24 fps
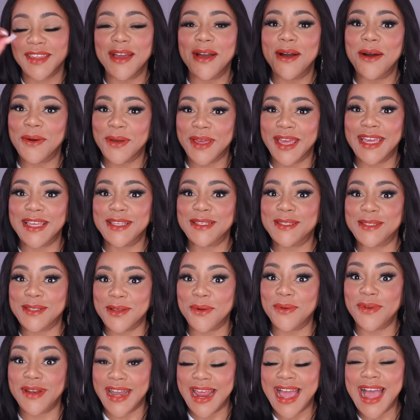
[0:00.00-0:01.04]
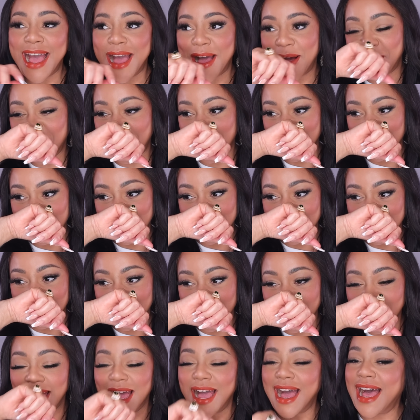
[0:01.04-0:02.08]
okay, so now
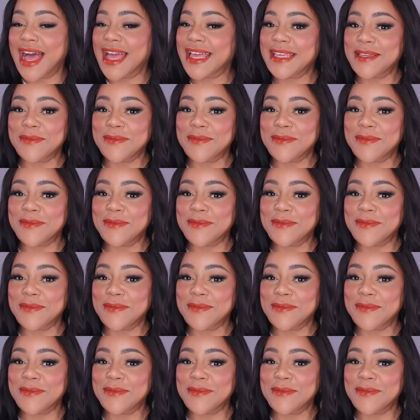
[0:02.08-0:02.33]
I